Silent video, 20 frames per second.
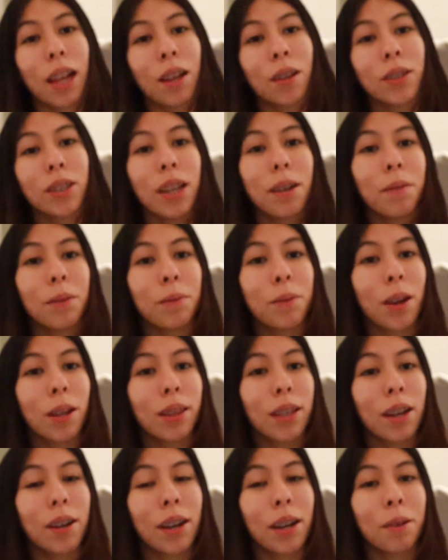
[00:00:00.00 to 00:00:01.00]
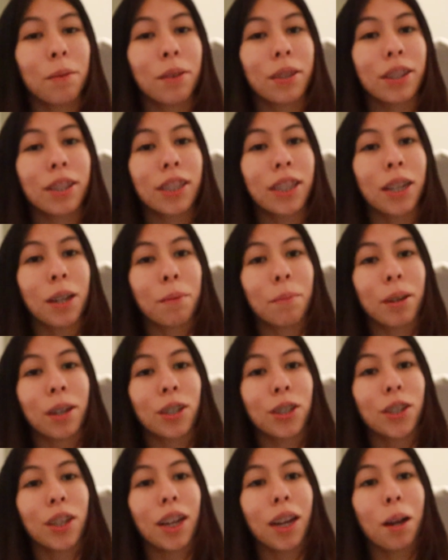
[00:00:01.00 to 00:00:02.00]
I also have a Roth IRA with TD
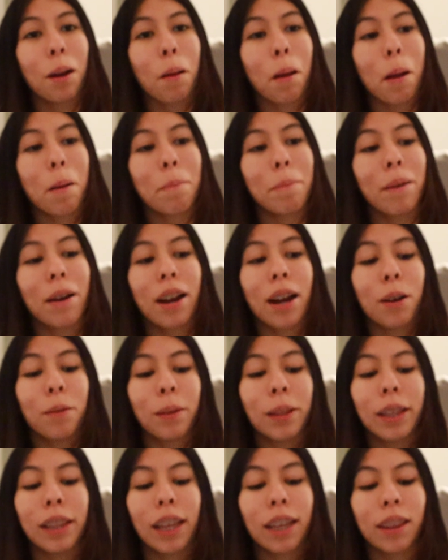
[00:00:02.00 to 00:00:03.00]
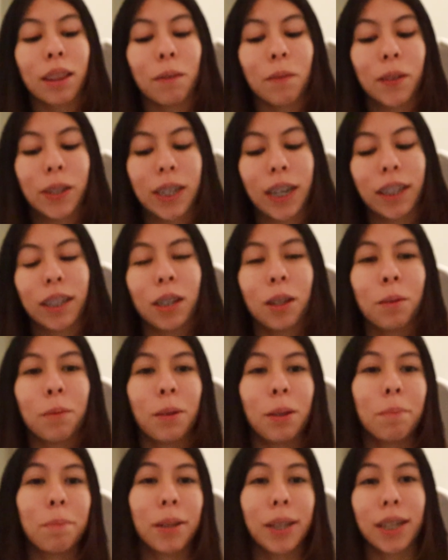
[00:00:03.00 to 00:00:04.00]
Ameritrade, but I really like the Fidelity
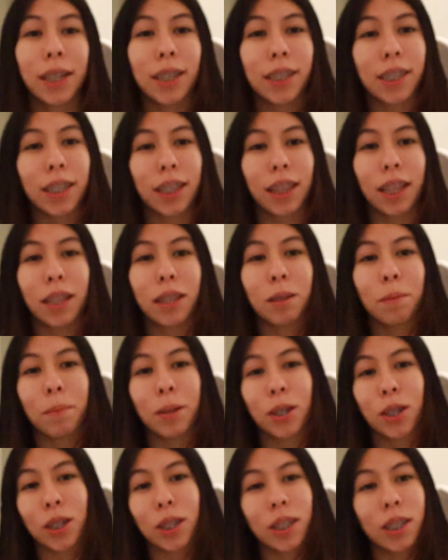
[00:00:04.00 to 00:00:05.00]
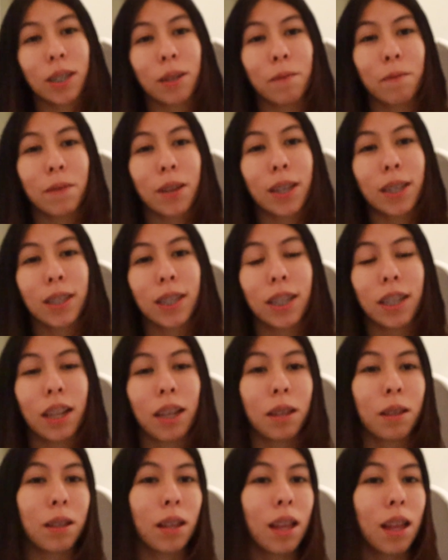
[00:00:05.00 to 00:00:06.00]
one because it lets me just invest in
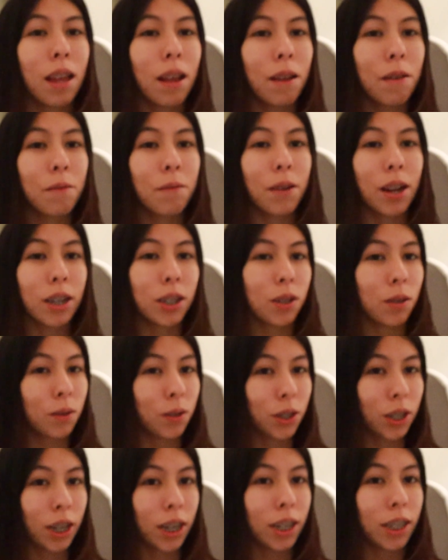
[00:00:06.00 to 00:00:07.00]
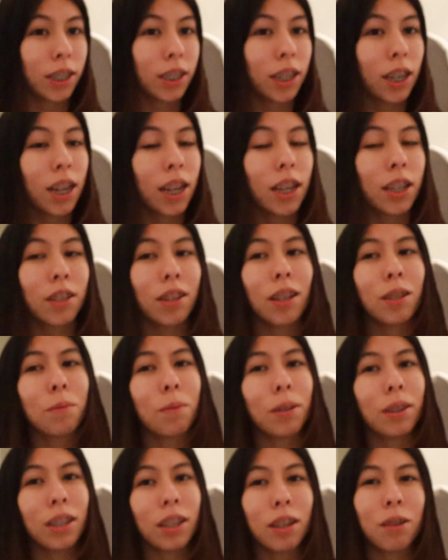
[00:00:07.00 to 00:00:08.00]
like fractional shares. So that's
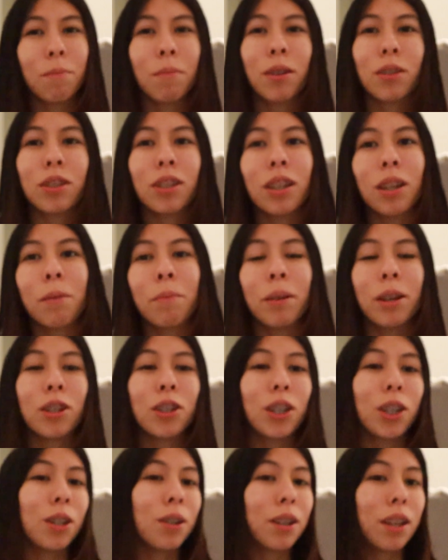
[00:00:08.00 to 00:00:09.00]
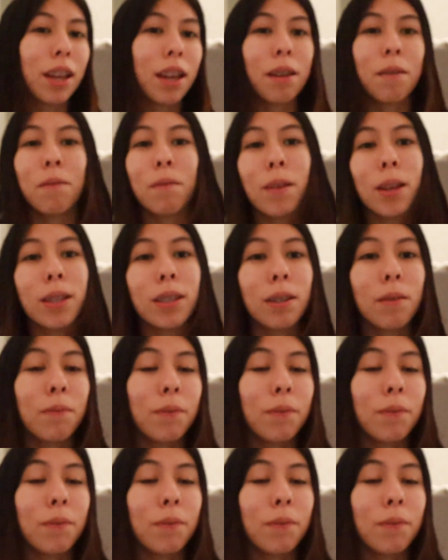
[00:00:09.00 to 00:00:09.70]
one thing about TD Ameritrade, you can't invest in